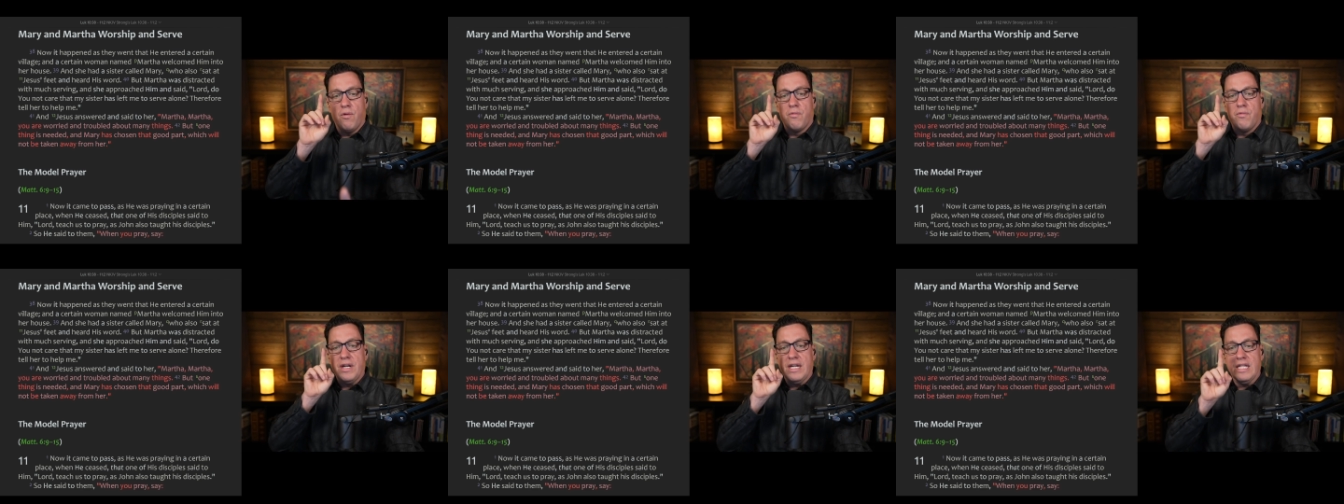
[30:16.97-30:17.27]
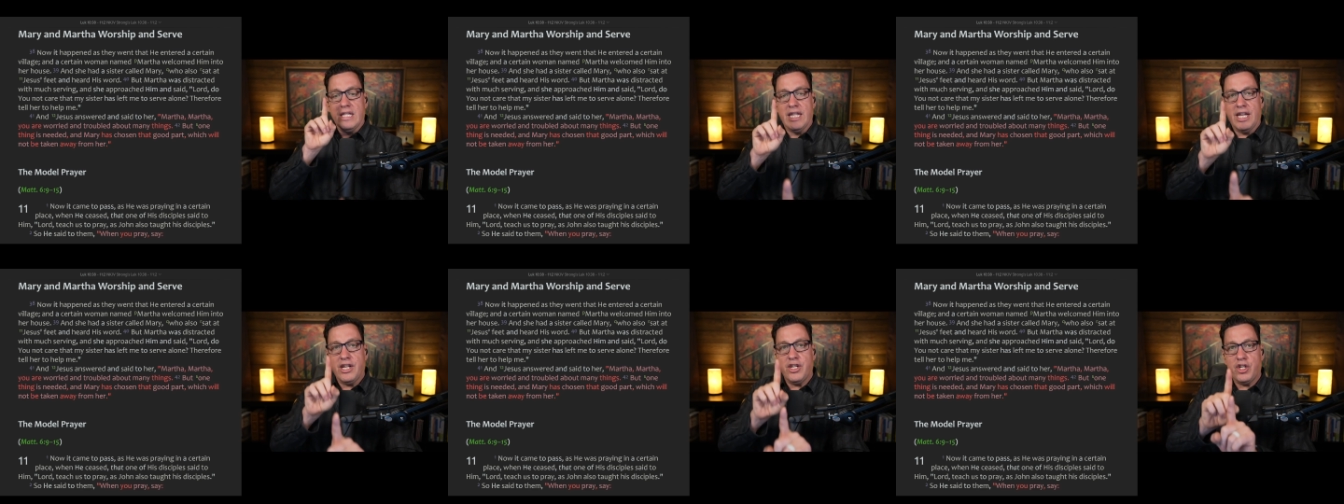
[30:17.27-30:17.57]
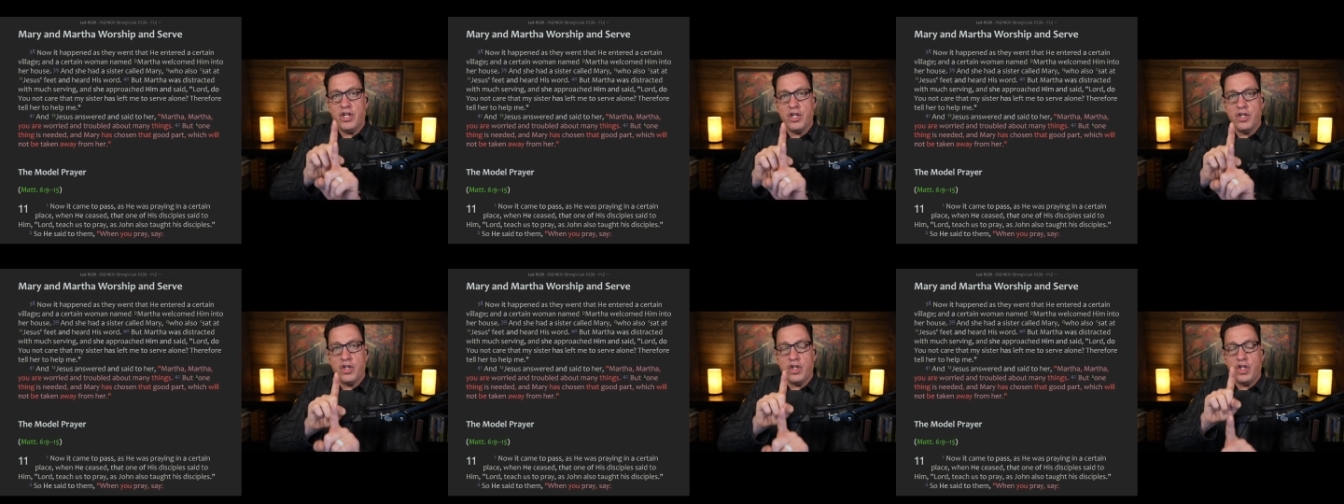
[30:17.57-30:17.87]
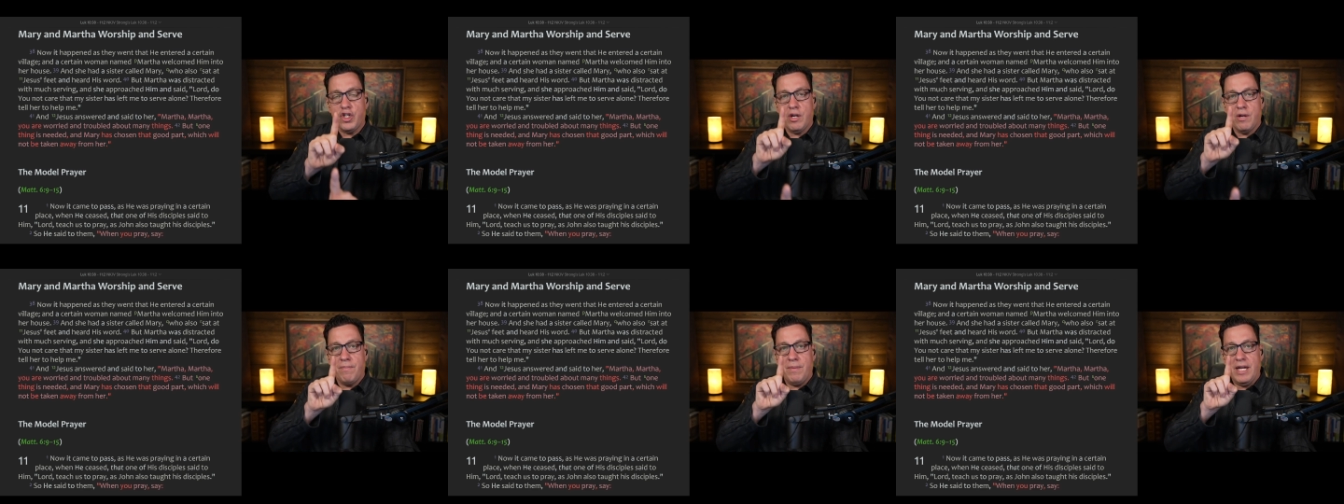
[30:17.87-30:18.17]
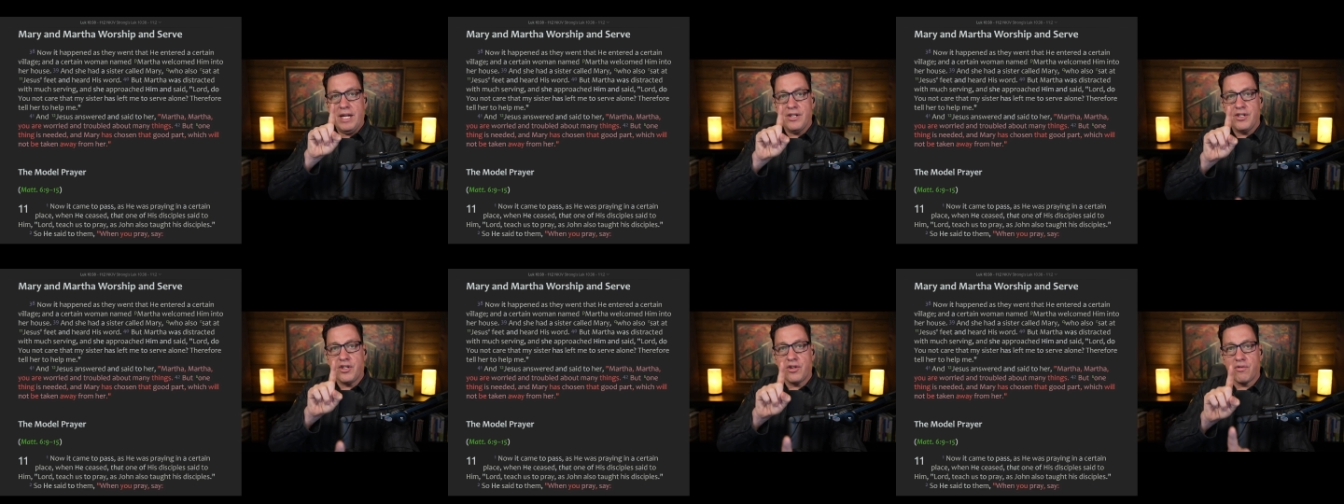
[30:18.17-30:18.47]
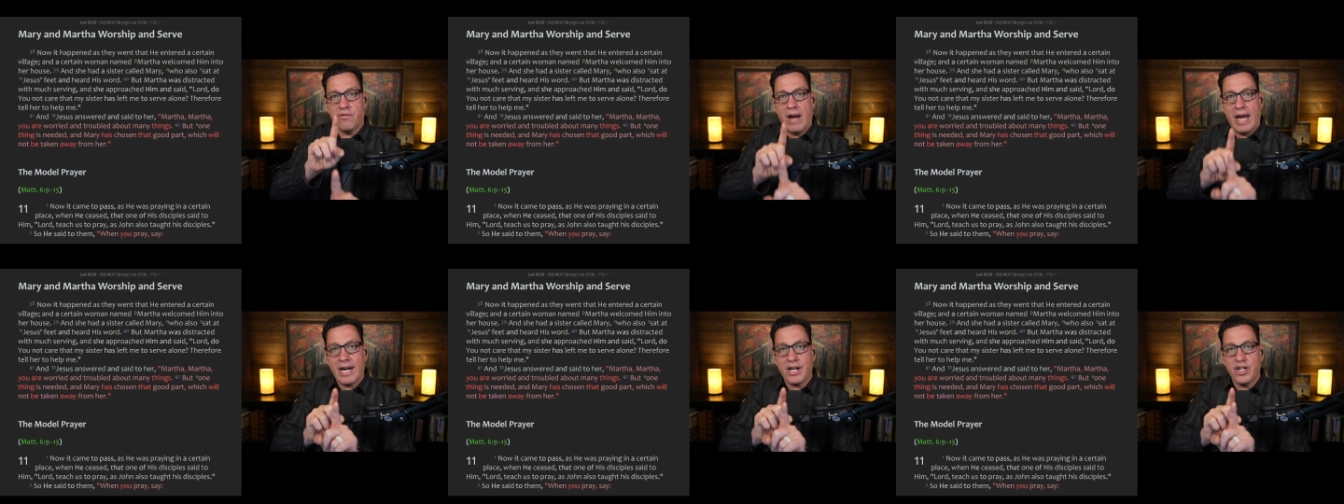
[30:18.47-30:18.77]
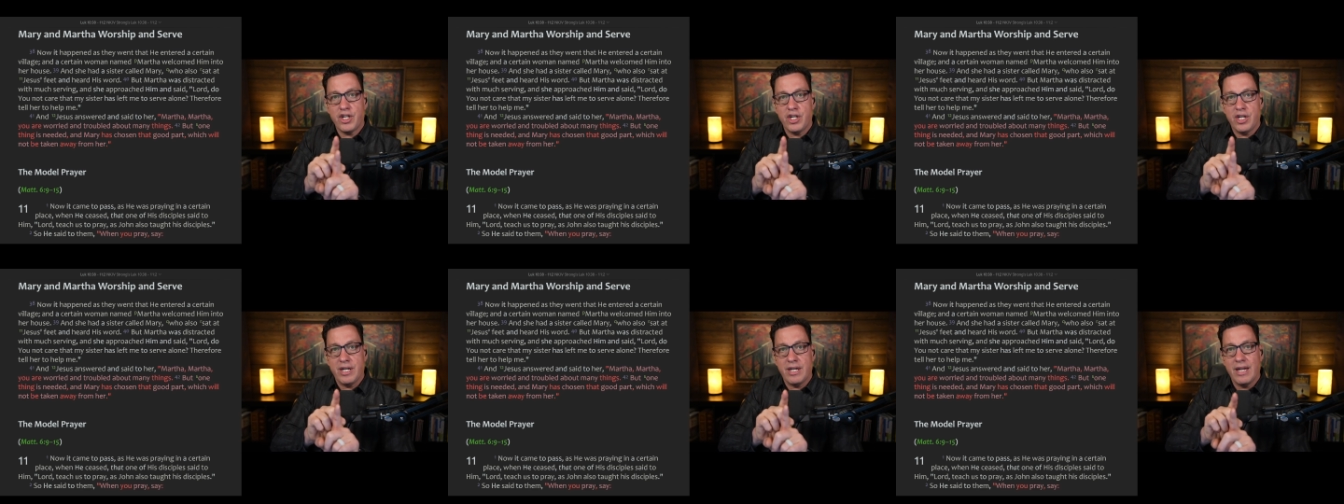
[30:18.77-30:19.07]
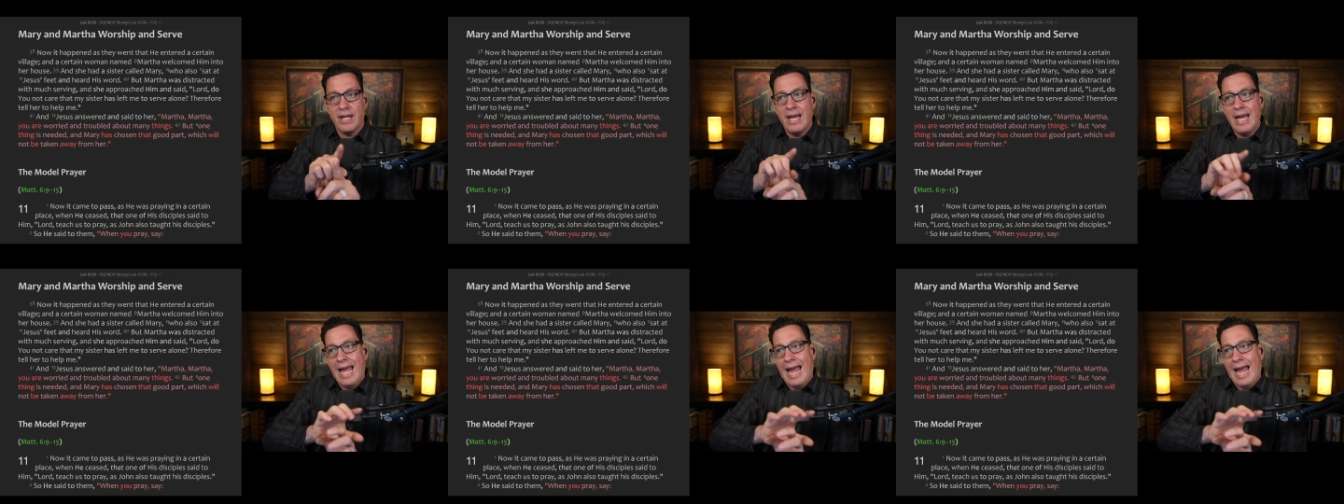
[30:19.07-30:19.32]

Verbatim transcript: relationship interaction